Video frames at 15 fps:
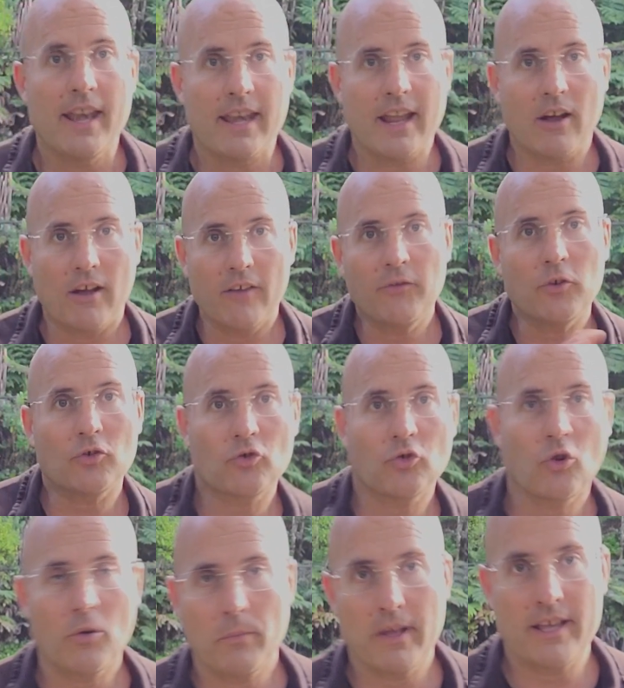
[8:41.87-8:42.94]
Now, if your
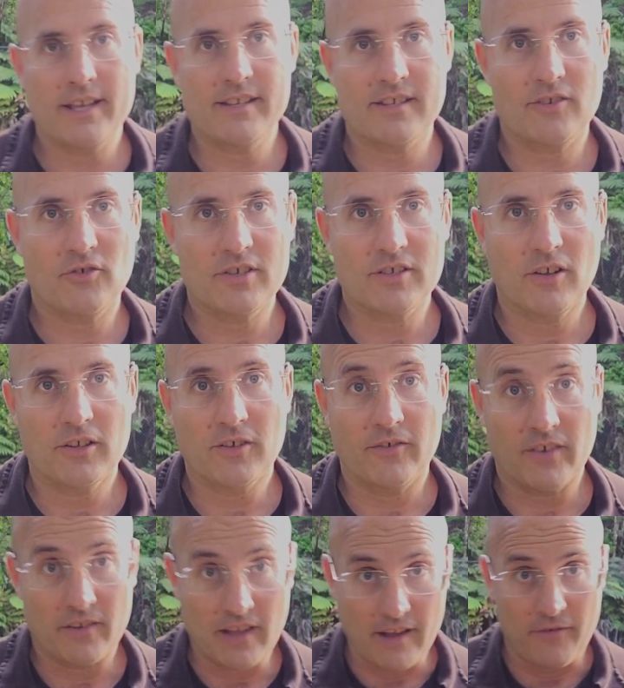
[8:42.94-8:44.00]
trauma is the result
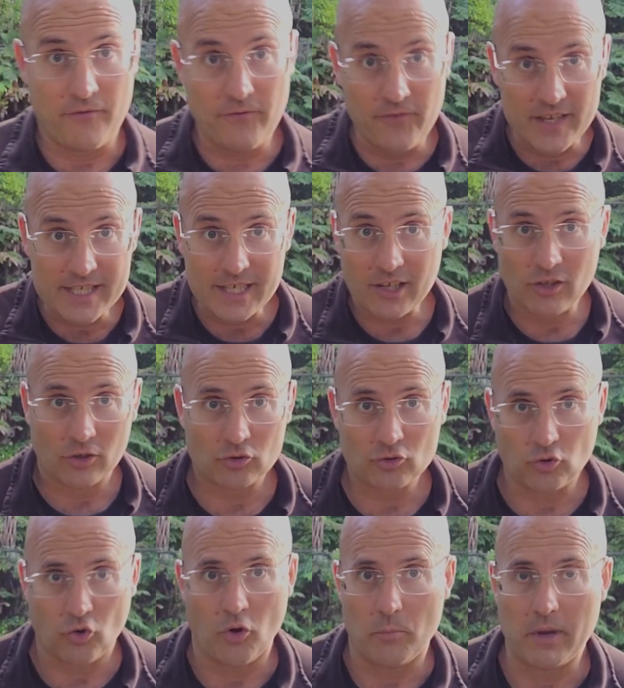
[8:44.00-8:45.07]
of a physical
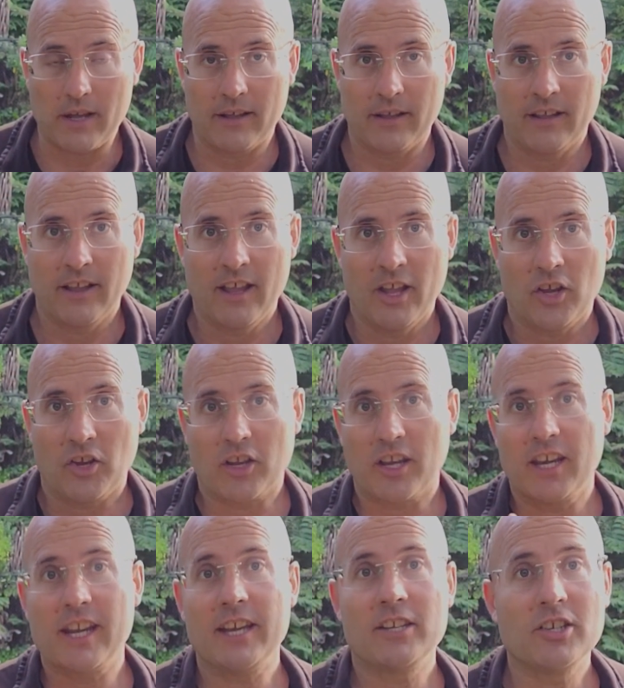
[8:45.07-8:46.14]
trauma, you're
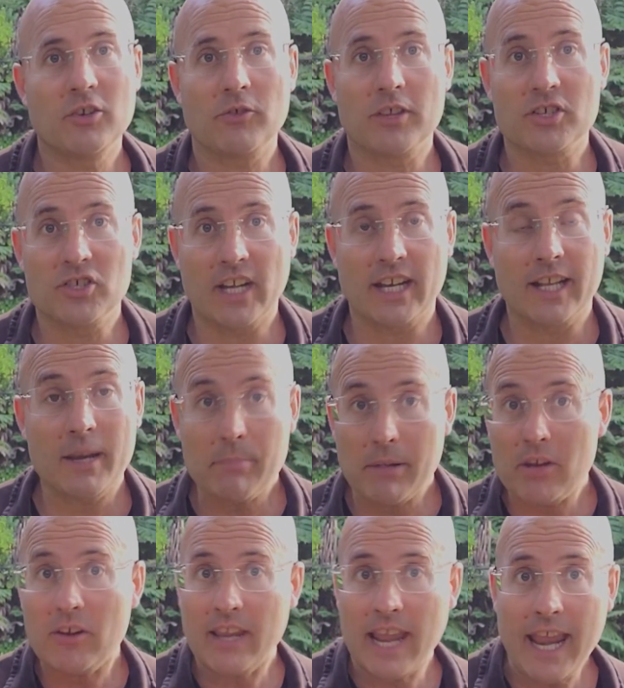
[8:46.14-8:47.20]
going to need to do this gently,
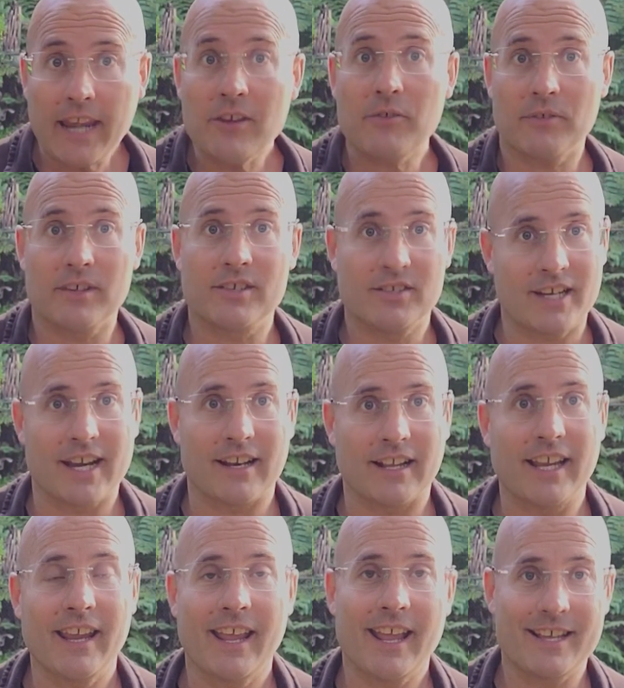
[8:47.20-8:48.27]
but you can do this
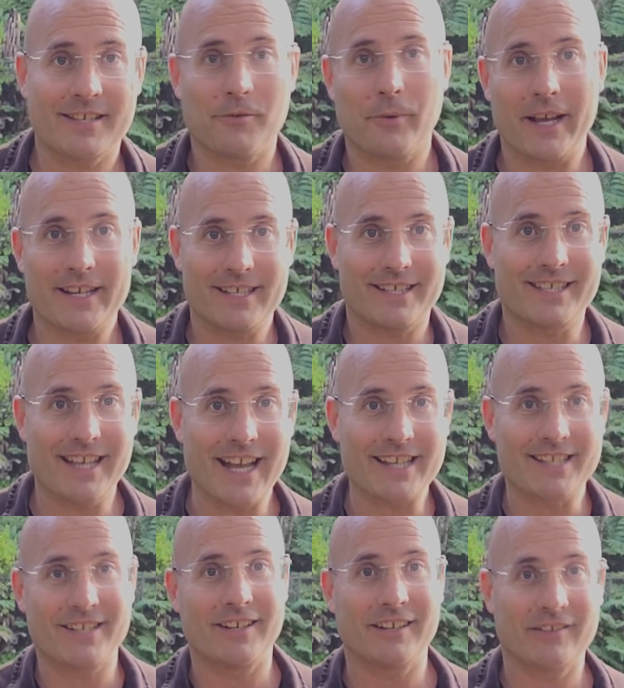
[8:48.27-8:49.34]
gently as a way to
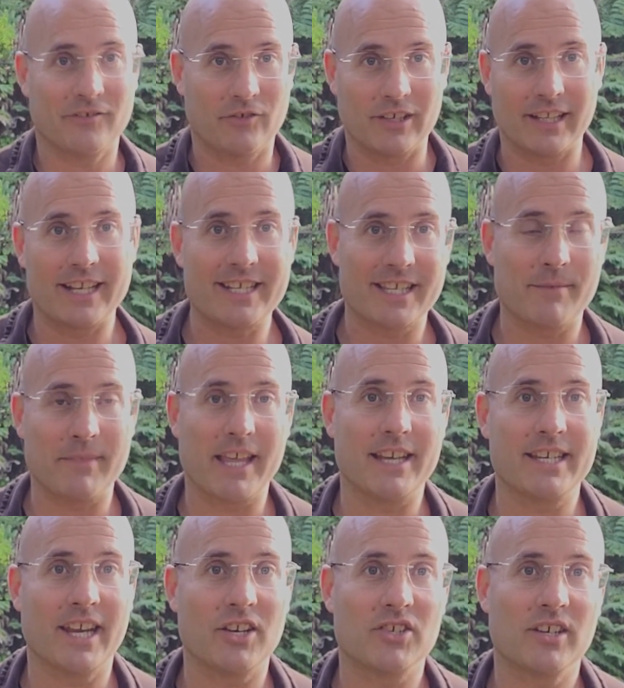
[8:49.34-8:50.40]
start to release some of
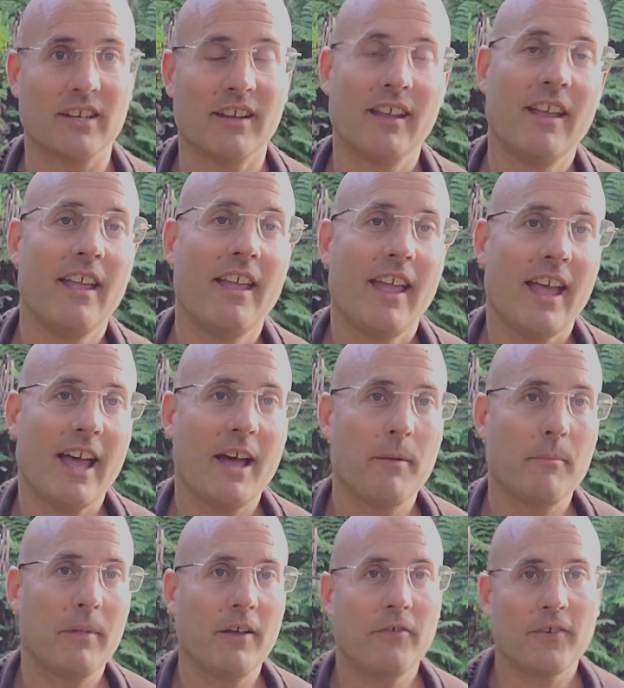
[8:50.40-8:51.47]
that tension.
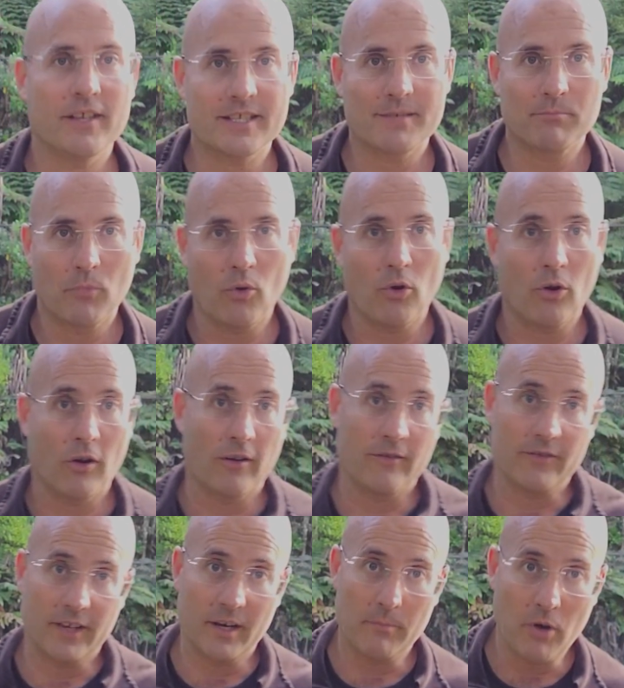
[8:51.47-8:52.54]
If it's more
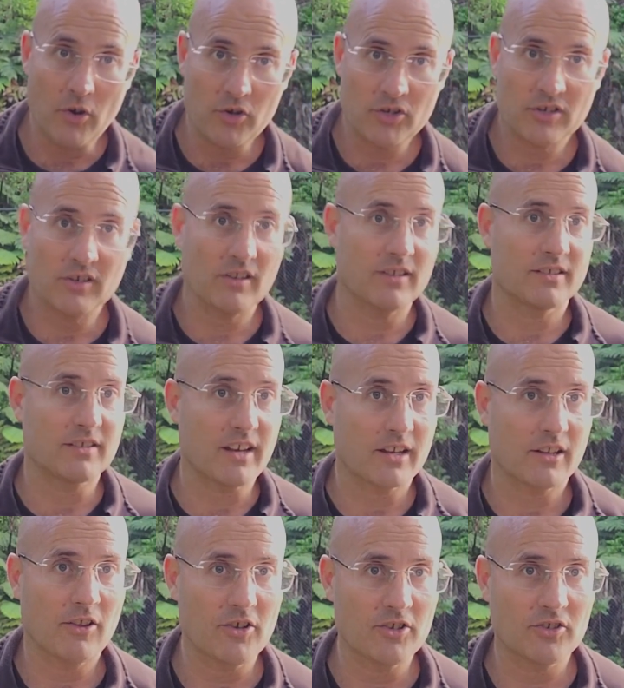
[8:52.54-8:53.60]
of an emotional or
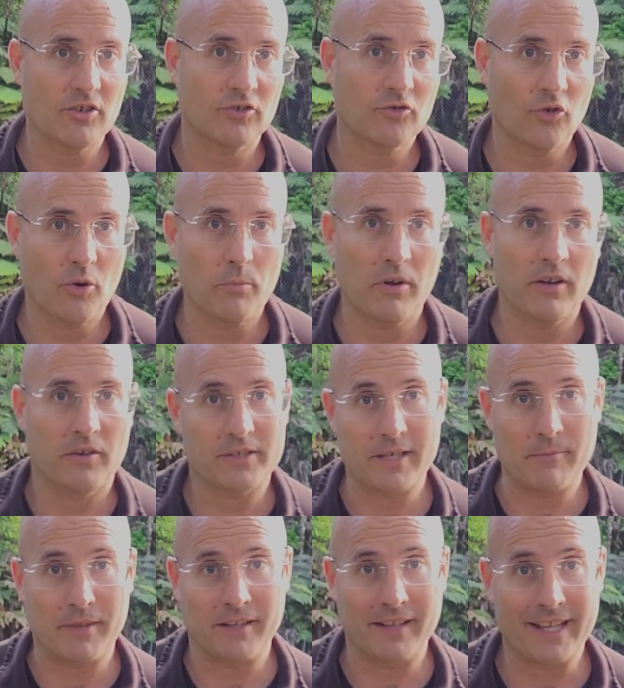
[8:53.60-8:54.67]
psychological trauma or
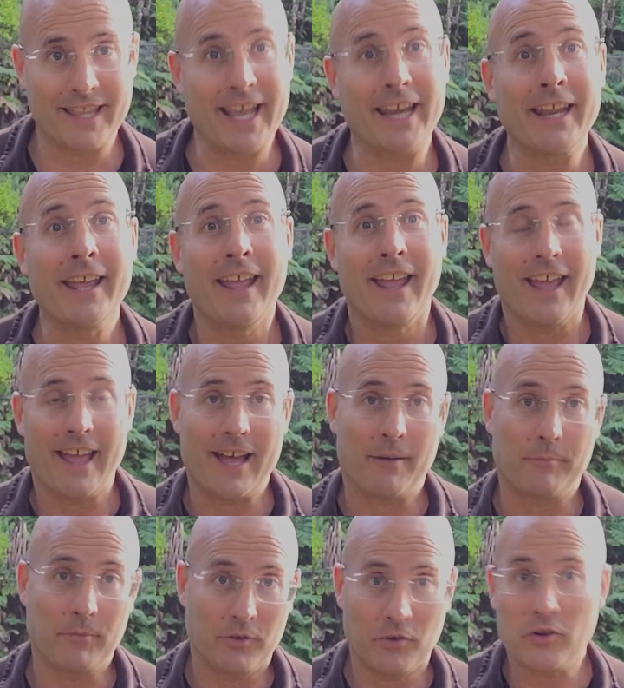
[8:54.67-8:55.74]
something like that,
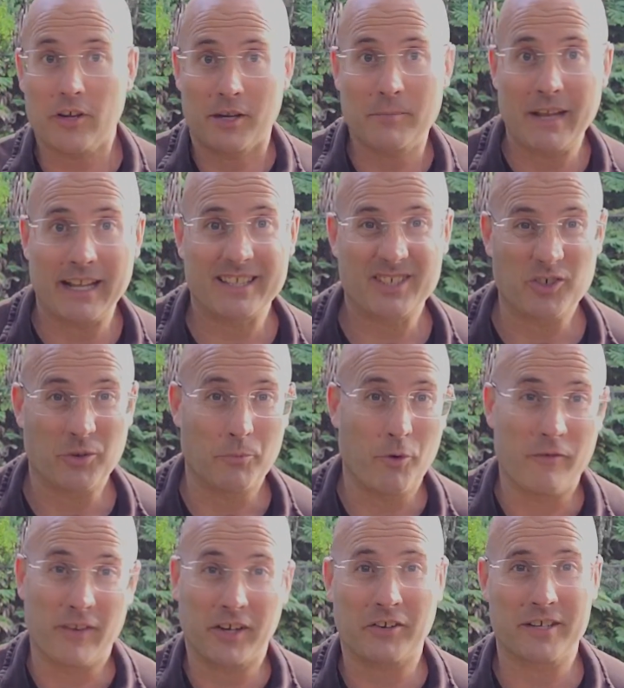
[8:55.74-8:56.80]
you're going to be able to do it
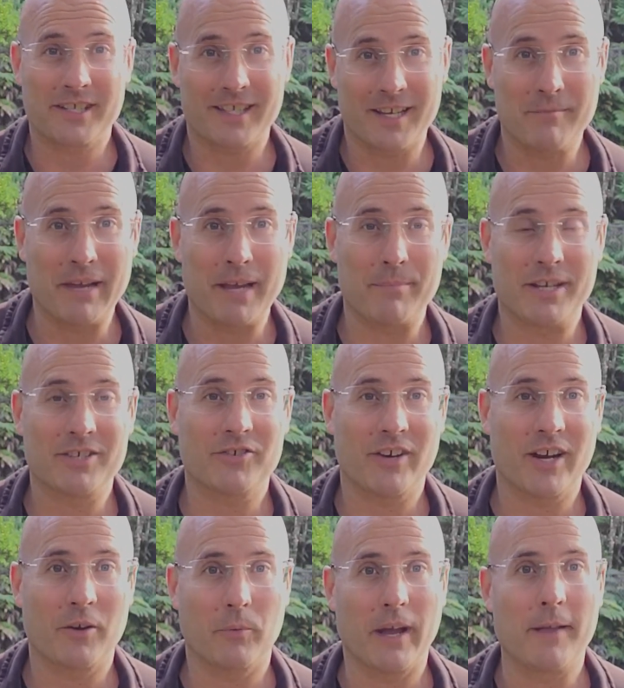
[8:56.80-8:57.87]
more vigorously, maybe
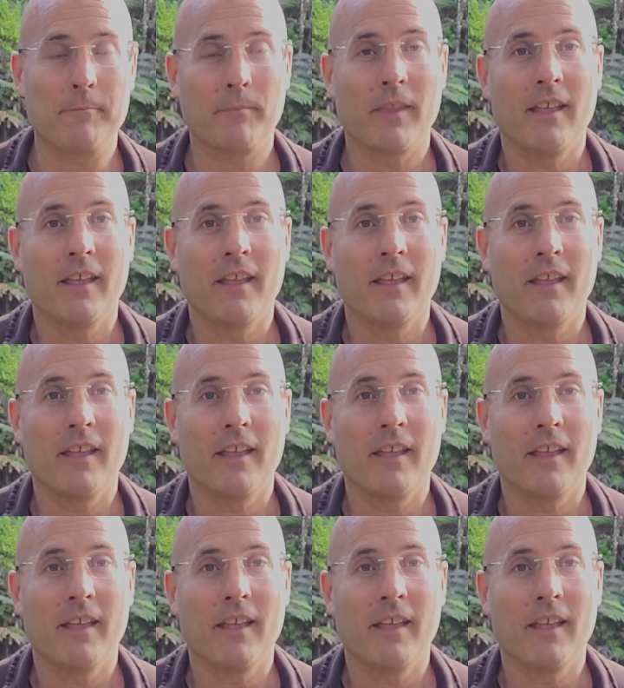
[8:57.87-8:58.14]
straight away.